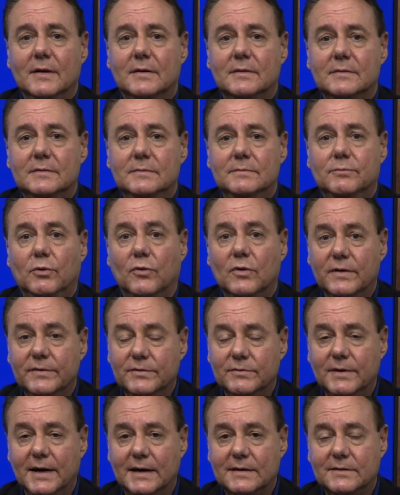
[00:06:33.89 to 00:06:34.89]
board of
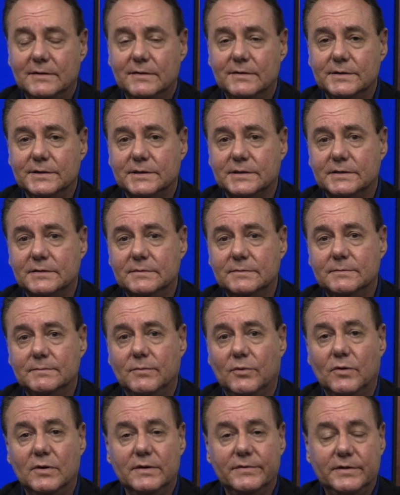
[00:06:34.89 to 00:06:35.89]
directors,
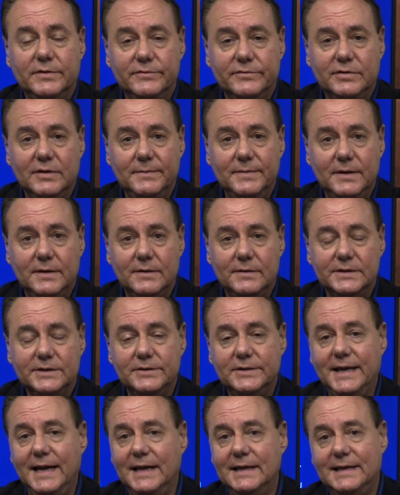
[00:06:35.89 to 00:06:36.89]
board of contributors.
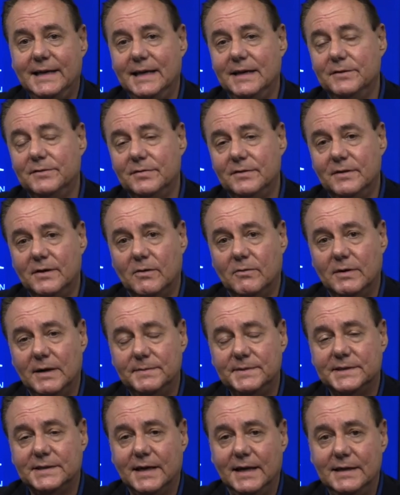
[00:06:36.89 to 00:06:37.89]
You can't get it through their
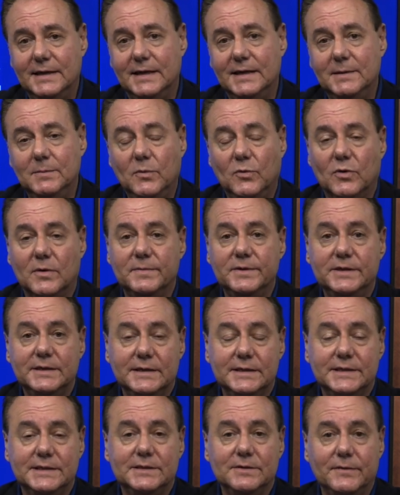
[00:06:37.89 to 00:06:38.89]
website anymore, but you
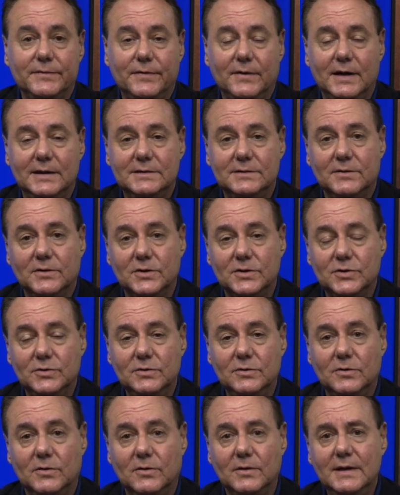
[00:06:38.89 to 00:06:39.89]
can still find it on
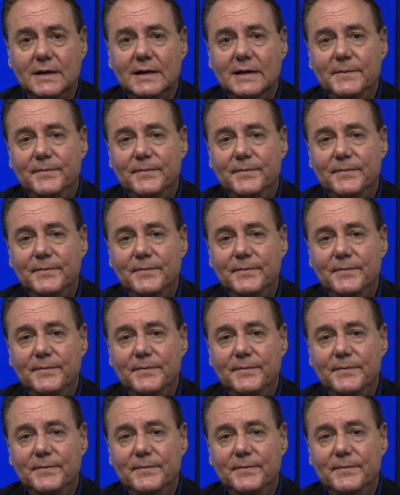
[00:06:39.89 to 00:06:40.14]
Google.